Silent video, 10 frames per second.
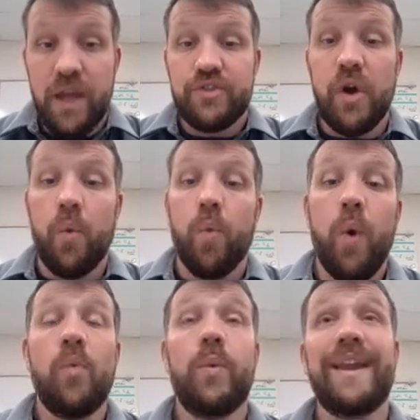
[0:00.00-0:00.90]
So
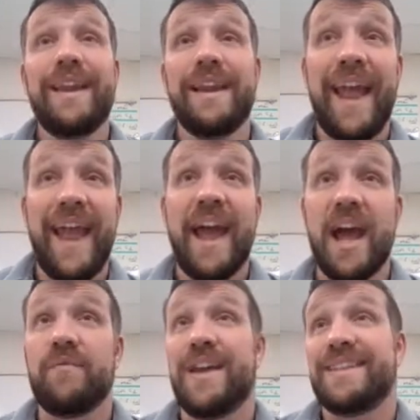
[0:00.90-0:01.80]
what we can
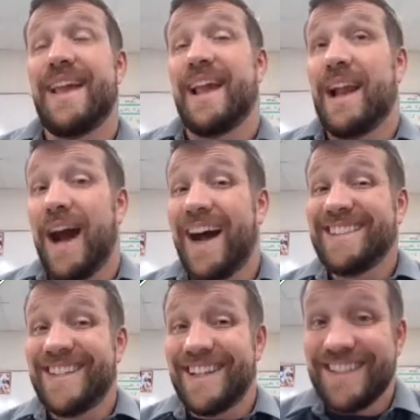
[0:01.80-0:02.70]
have is a
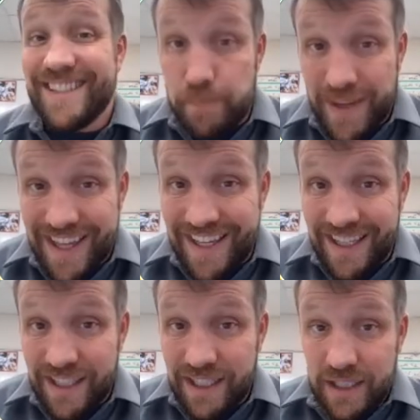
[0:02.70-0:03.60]
constant
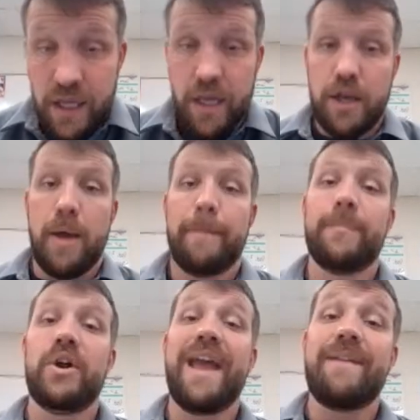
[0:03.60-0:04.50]
speed,
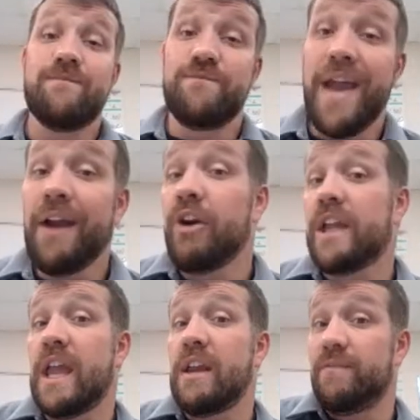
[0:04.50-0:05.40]
but a
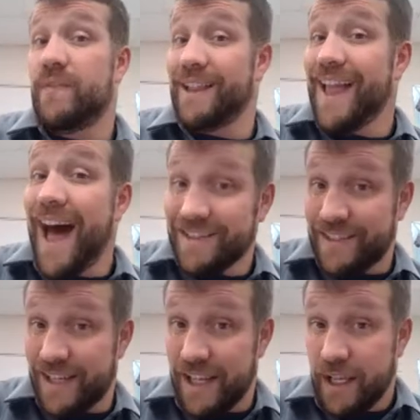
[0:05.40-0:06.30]
varying
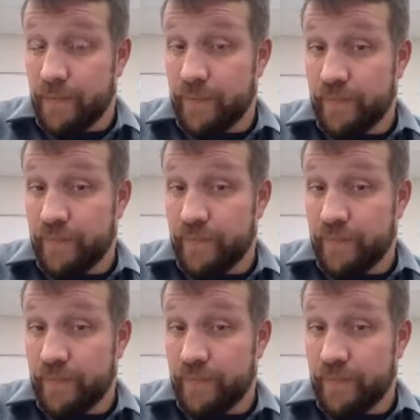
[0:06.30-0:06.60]
velocity